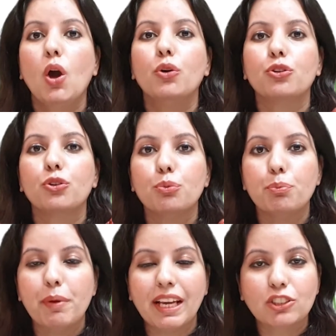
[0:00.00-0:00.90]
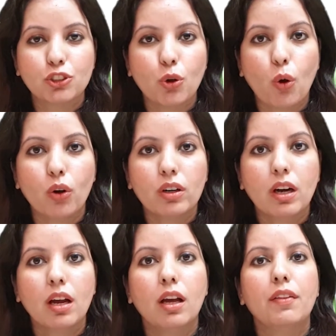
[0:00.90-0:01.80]
you make sure
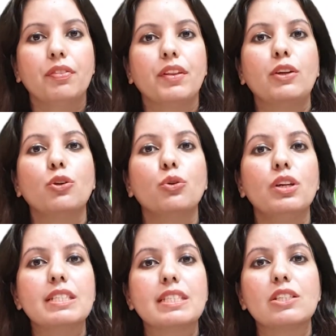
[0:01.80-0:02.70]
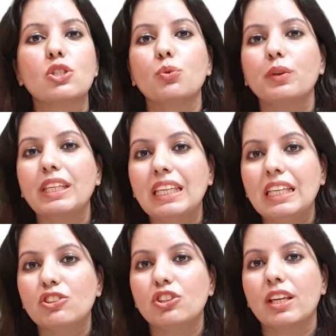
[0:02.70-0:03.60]
that you listen to
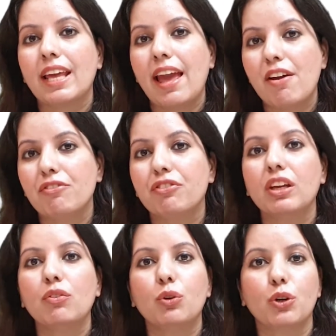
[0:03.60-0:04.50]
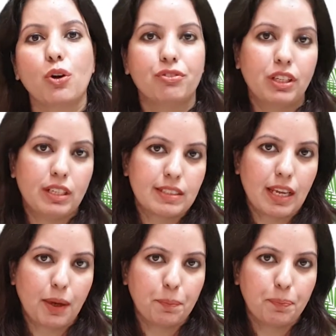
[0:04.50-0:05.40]
each and every word of the
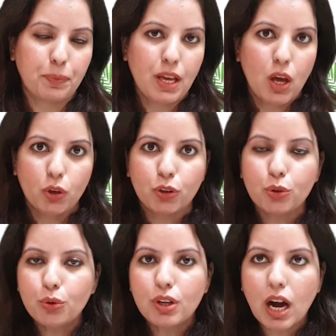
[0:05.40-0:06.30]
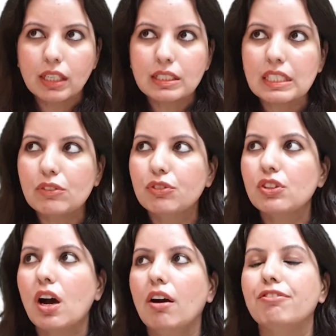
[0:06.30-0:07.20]
listening. You can't
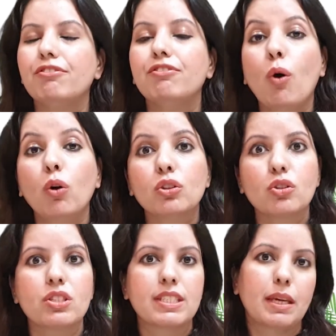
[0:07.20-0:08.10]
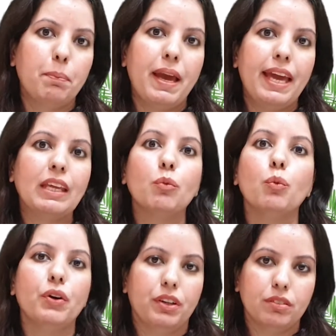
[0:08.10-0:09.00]
even afford to skip any
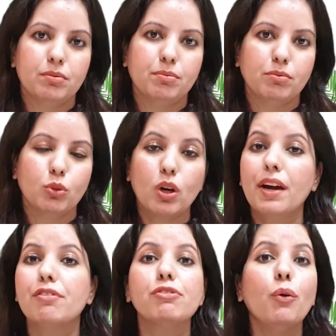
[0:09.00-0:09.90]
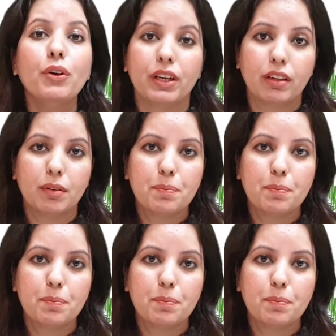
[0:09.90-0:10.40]
word. You can't afford it.